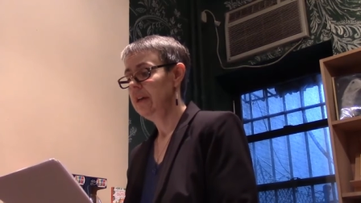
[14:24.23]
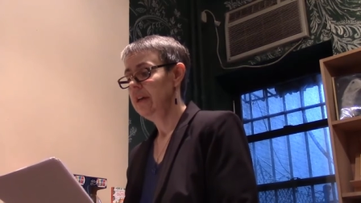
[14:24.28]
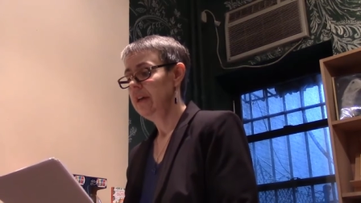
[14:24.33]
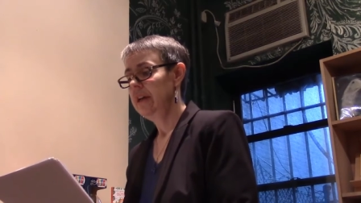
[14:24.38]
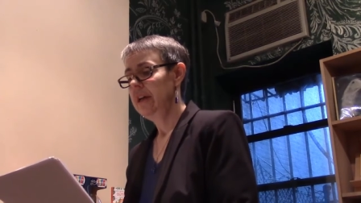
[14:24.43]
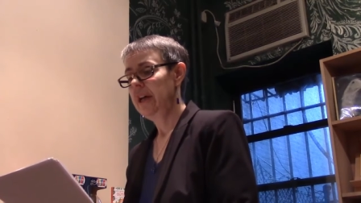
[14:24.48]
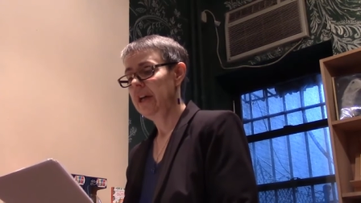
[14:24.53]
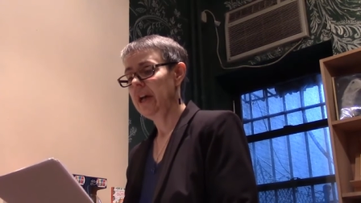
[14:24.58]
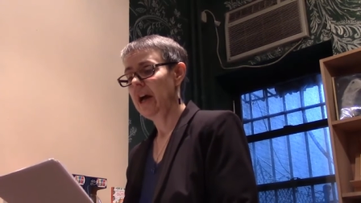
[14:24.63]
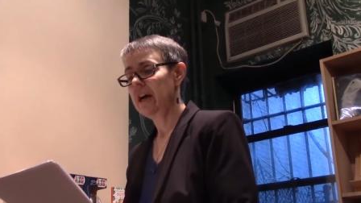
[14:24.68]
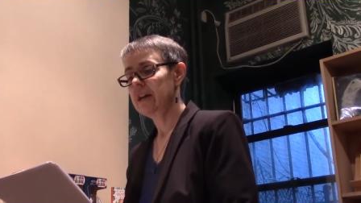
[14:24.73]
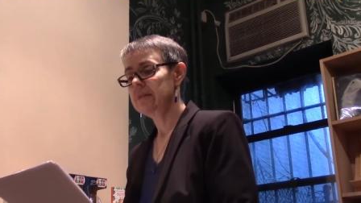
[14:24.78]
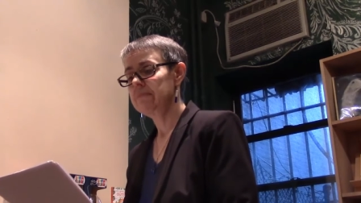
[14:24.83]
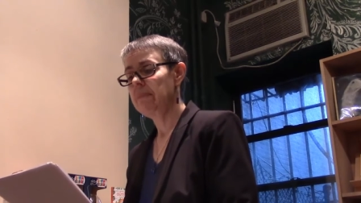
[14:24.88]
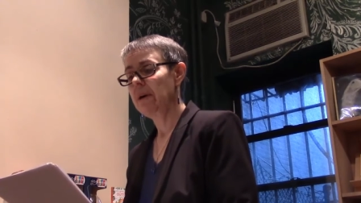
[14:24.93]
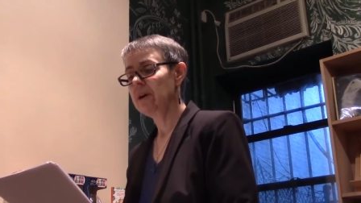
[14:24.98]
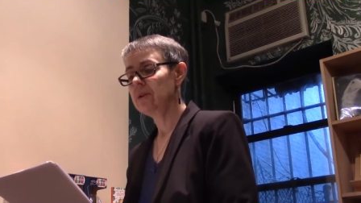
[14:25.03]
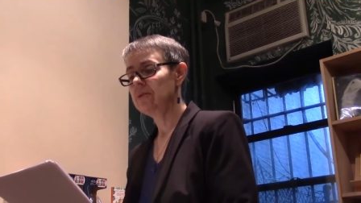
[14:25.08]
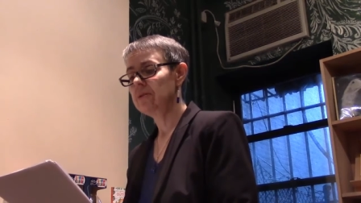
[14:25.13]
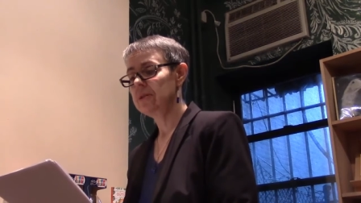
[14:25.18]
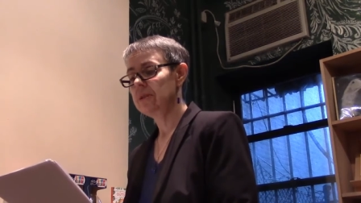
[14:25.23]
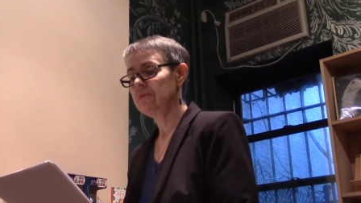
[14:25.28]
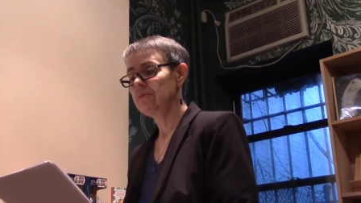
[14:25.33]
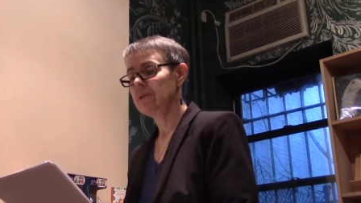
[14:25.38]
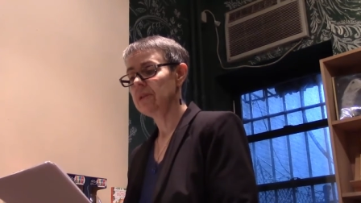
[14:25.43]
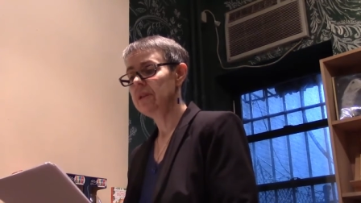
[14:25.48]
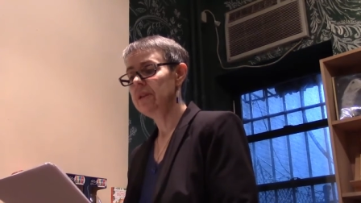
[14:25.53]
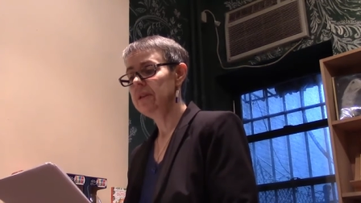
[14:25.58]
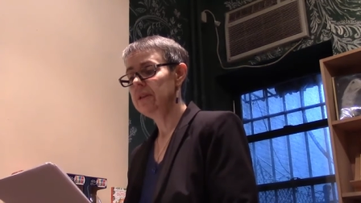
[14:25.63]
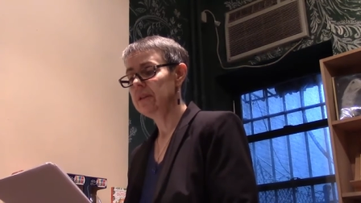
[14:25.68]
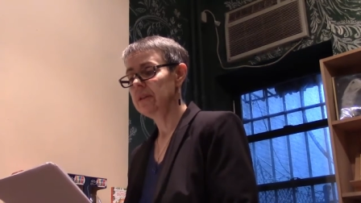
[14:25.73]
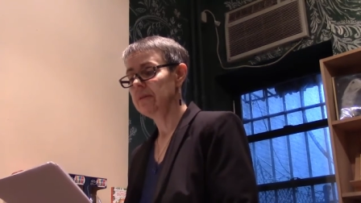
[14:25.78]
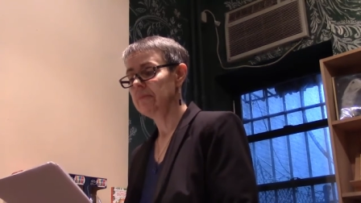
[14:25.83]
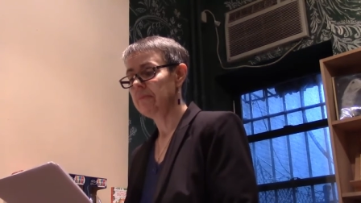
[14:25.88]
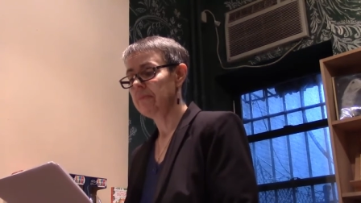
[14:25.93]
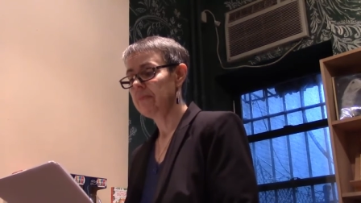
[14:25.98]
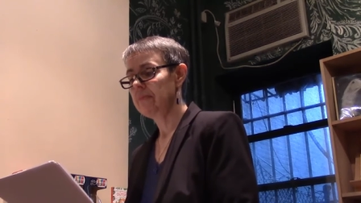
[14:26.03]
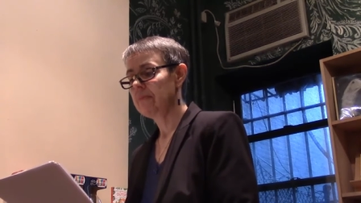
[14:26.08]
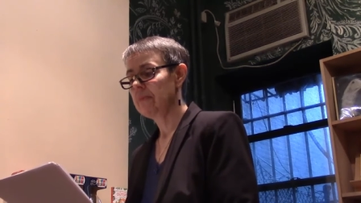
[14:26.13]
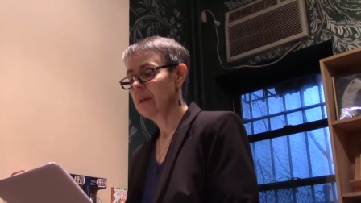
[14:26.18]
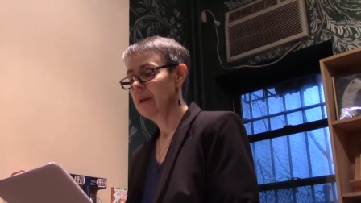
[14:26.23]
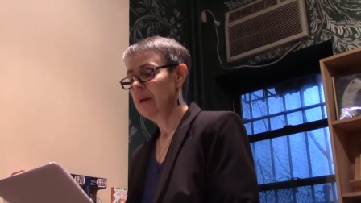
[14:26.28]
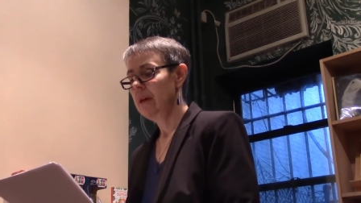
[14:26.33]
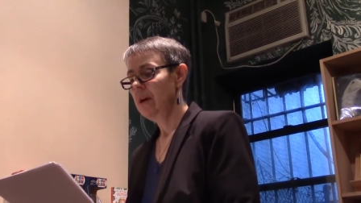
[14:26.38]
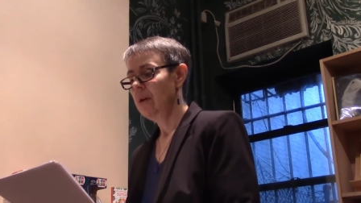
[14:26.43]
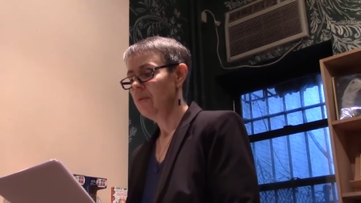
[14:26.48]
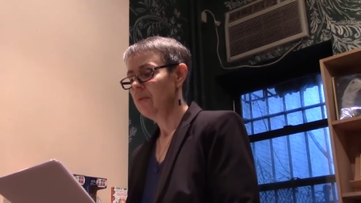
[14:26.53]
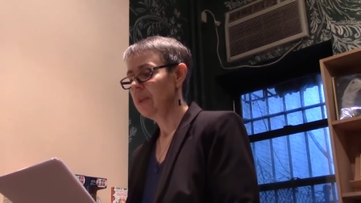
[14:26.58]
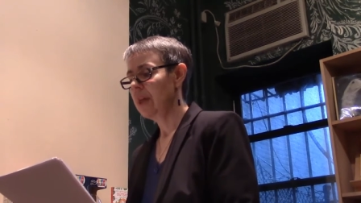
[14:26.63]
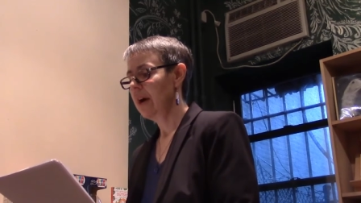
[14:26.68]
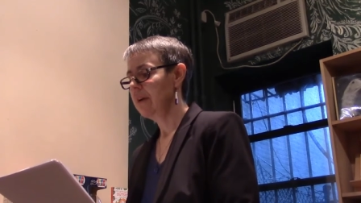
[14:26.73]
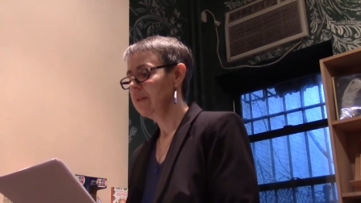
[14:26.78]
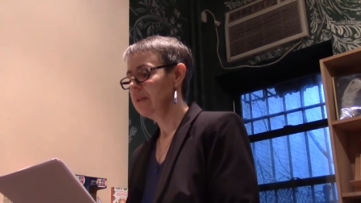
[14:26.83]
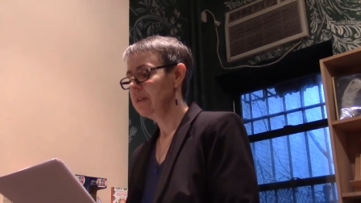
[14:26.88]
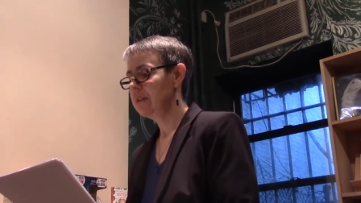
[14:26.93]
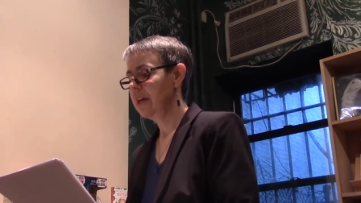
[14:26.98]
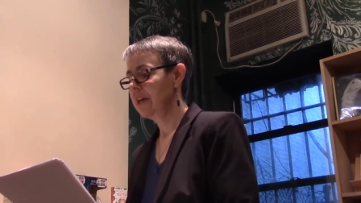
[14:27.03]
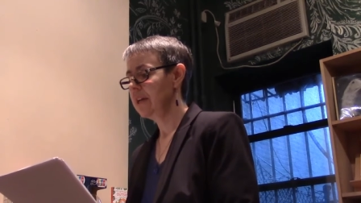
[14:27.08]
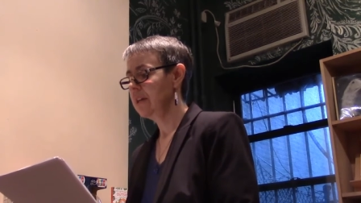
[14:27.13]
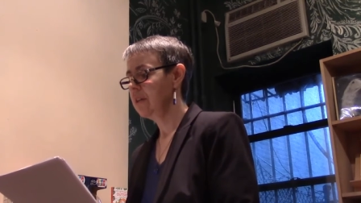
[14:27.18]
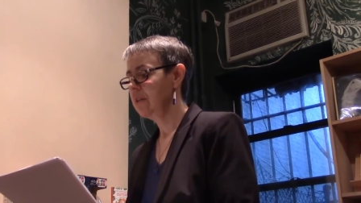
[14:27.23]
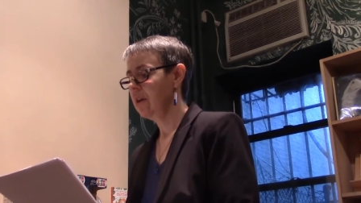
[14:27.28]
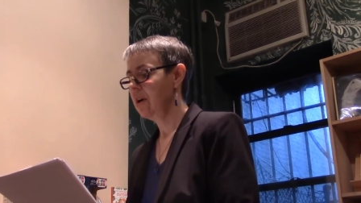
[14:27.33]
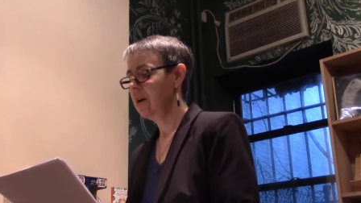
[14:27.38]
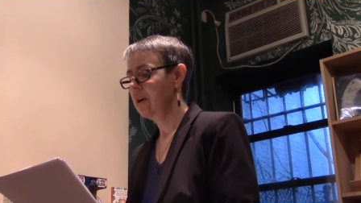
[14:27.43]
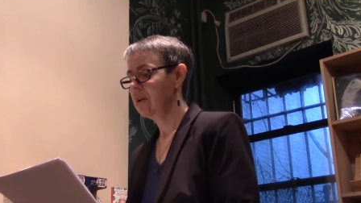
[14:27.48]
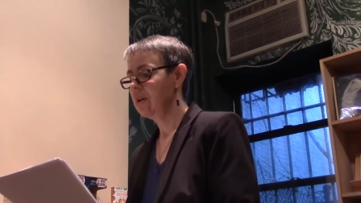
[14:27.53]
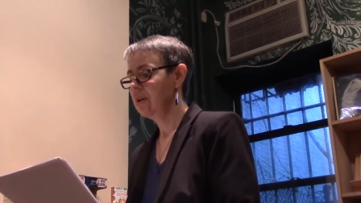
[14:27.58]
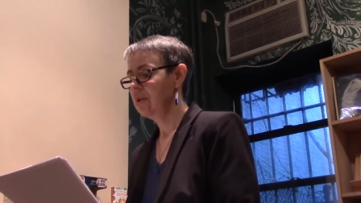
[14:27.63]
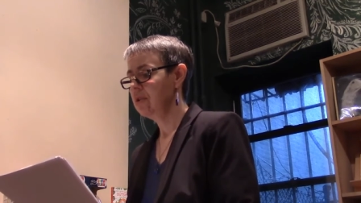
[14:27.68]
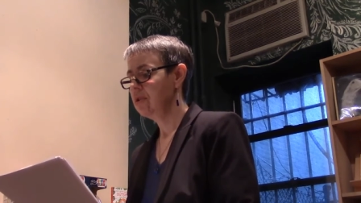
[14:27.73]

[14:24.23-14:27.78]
Hickox buckled and released him. Without a second thought,